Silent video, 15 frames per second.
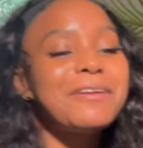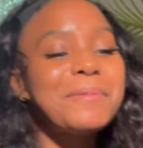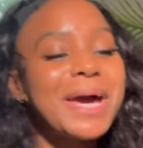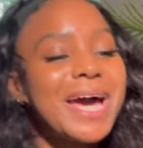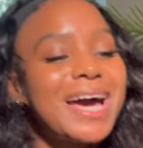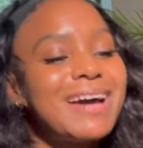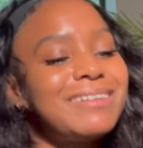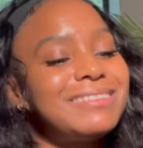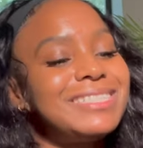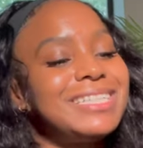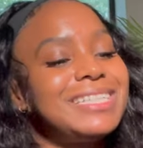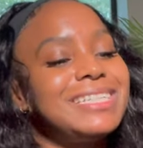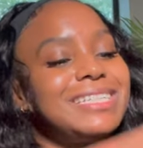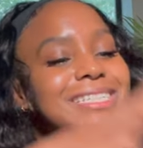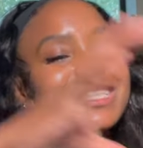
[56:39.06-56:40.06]
about
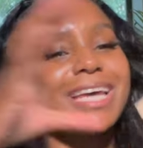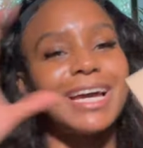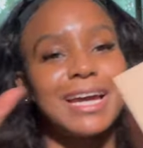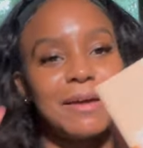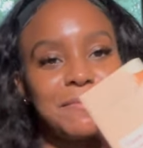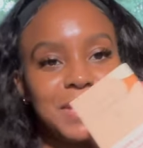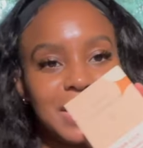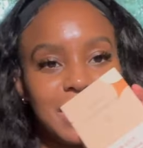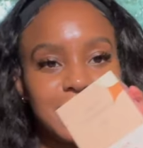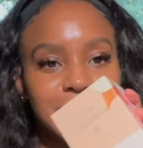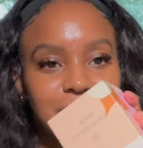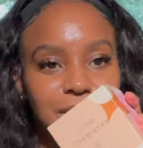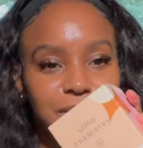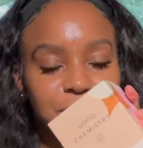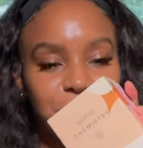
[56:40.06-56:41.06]
is I got me
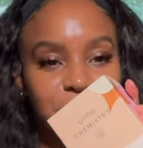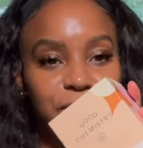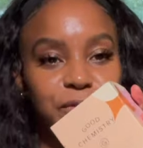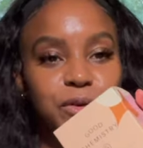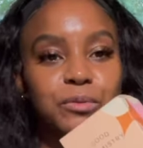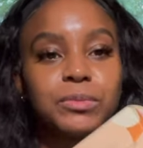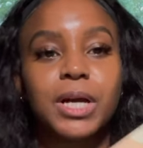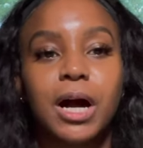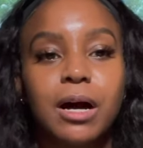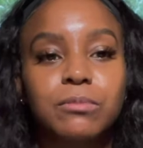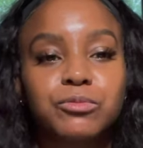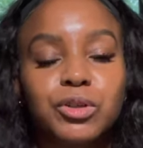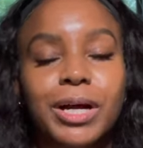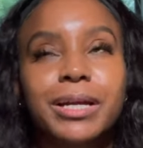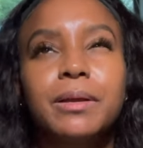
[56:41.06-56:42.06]
another perfume. Y'all, I'm
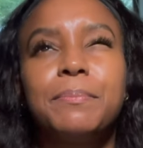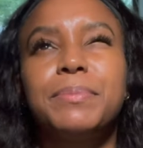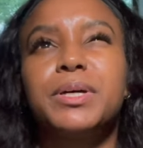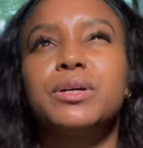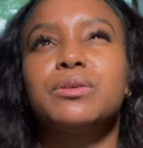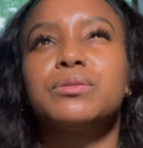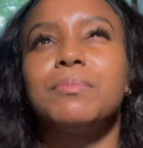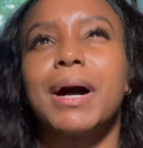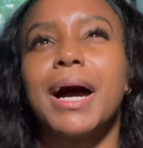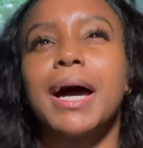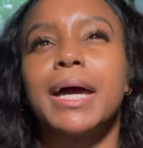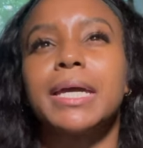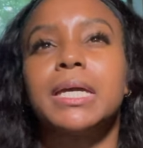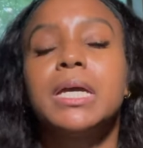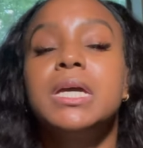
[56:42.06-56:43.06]
trying to build
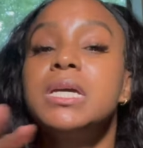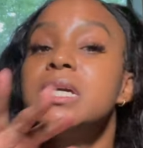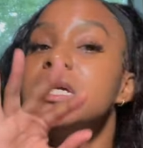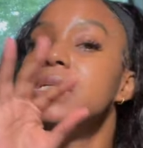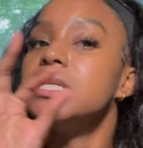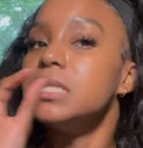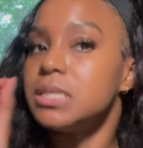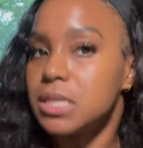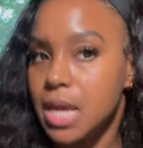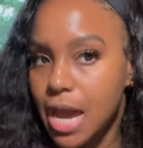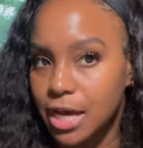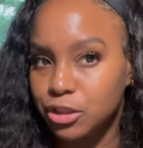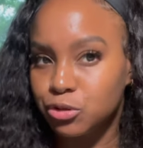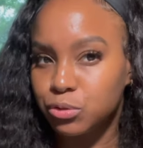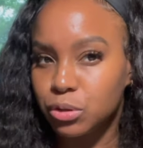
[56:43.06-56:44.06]
my
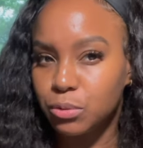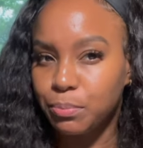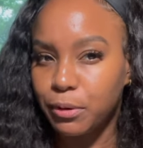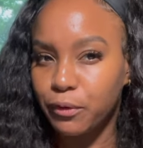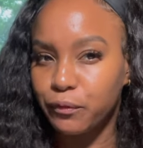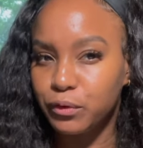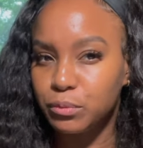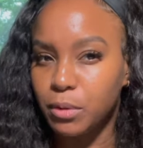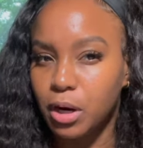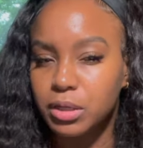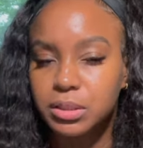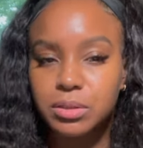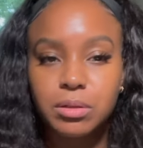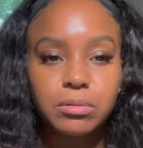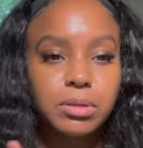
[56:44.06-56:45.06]
natural perfume
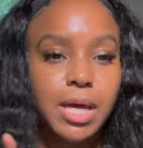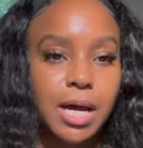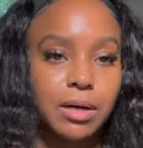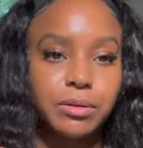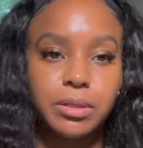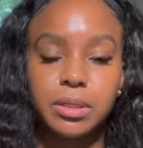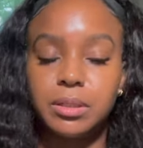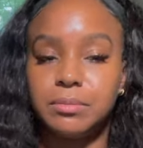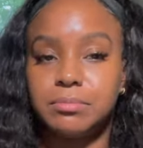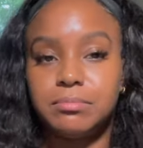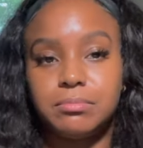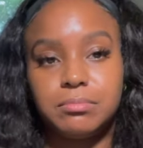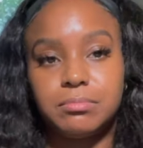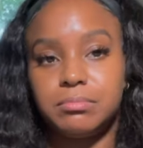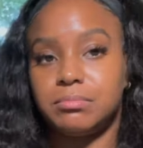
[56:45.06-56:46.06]
arsenal. Now the
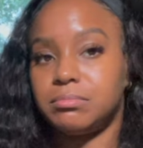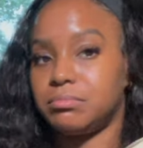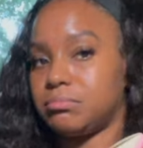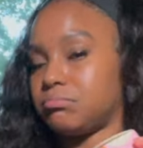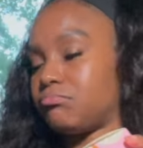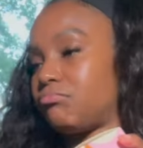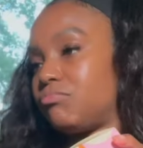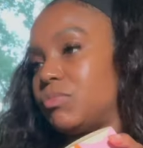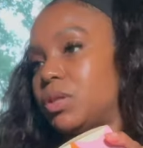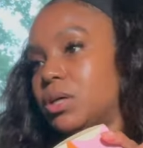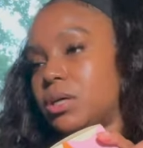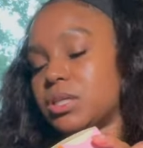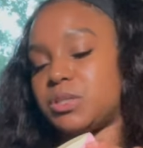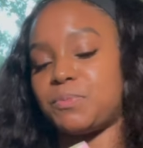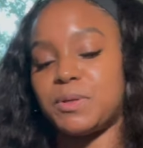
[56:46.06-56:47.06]
the
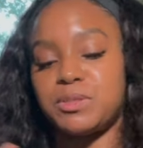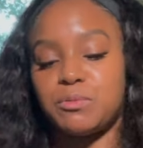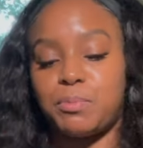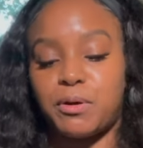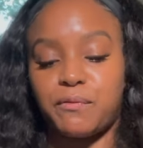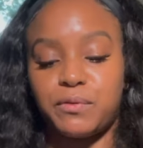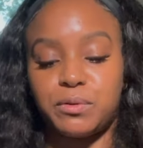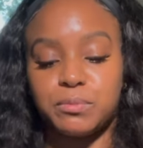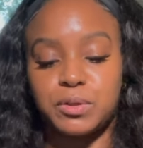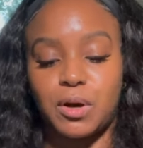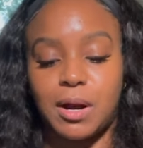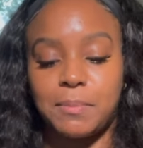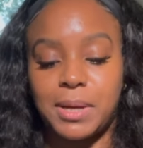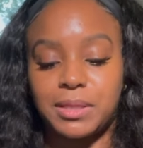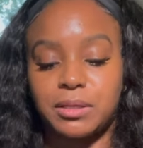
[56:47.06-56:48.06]
expensive perfumes, girl,
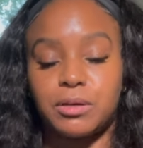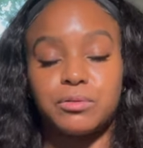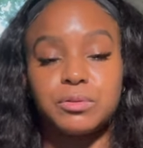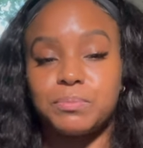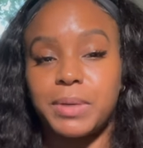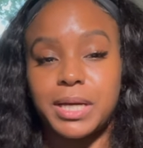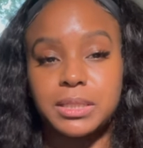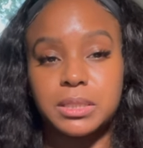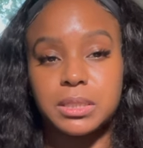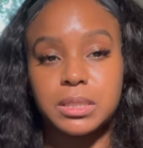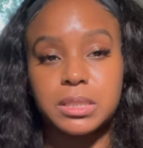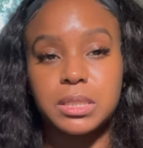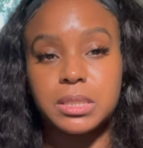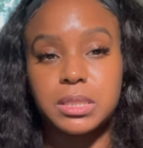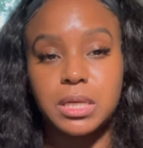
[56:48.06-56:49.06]
I'm gonna have to go back to the
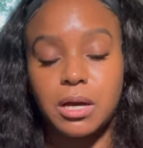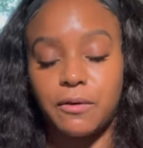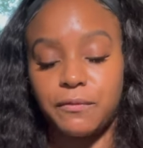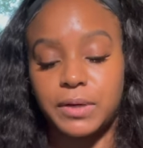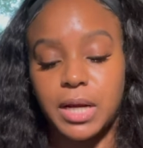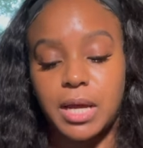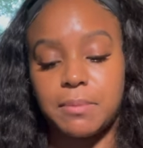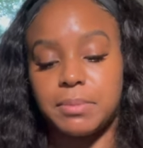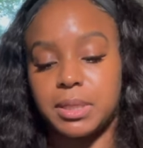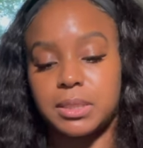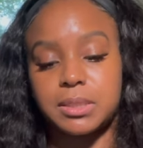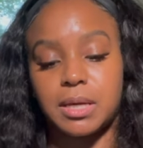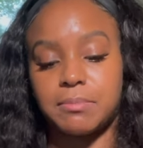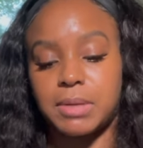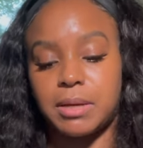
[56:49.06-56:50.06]
CCO for that because
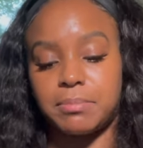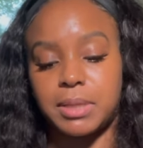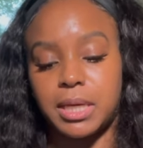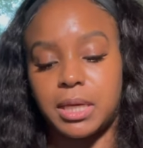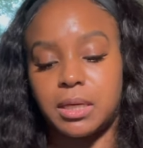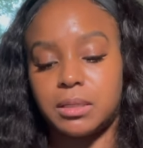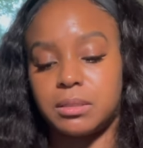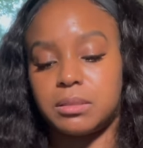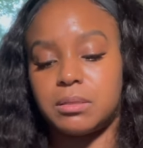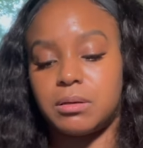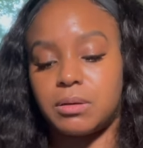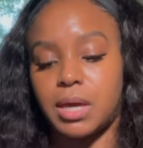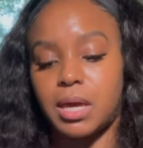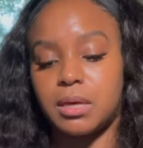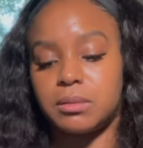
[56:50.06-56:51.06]
I'm not playing no
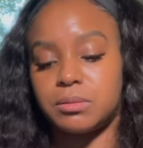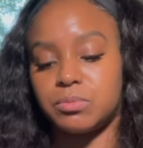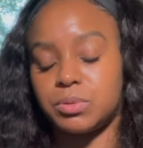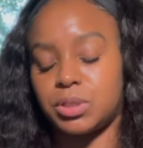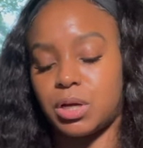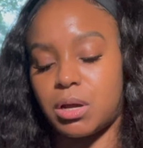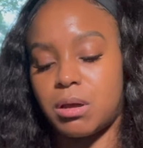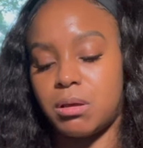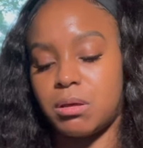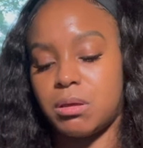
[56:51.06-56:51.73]
games with y'all.